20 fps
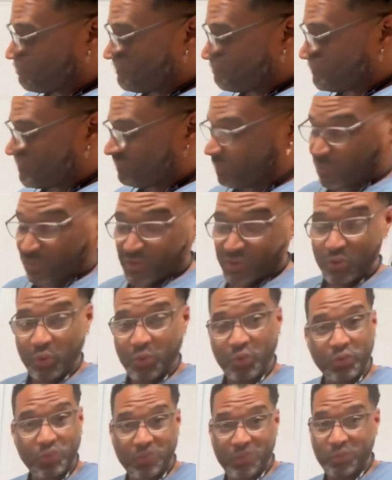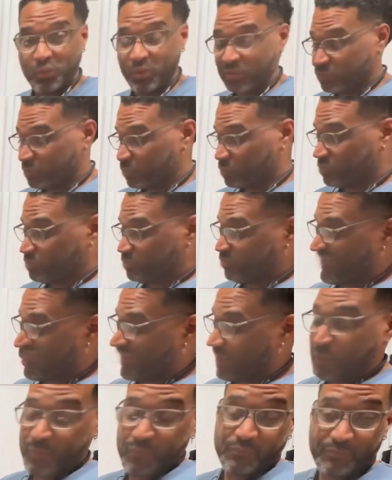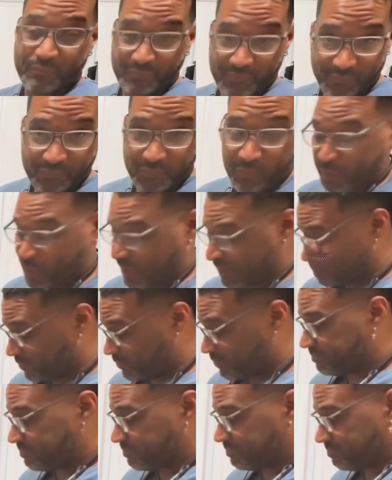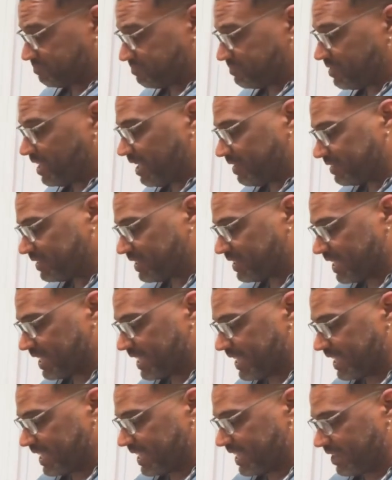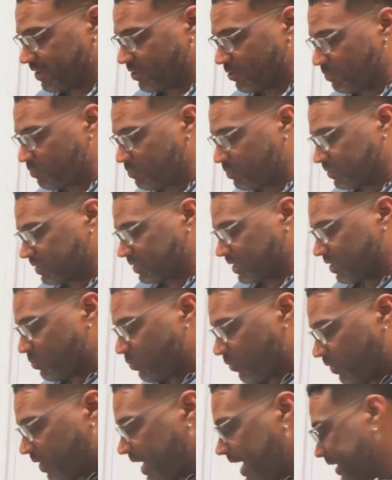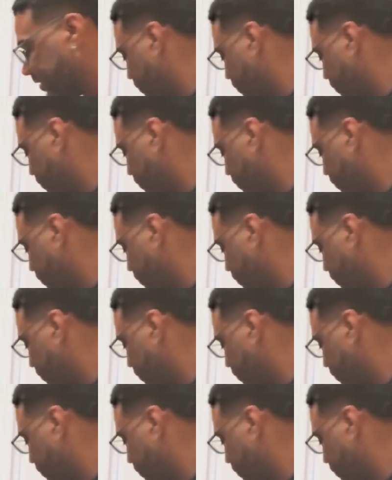if it were colder, it would be much better. But since it had been sitting for a while,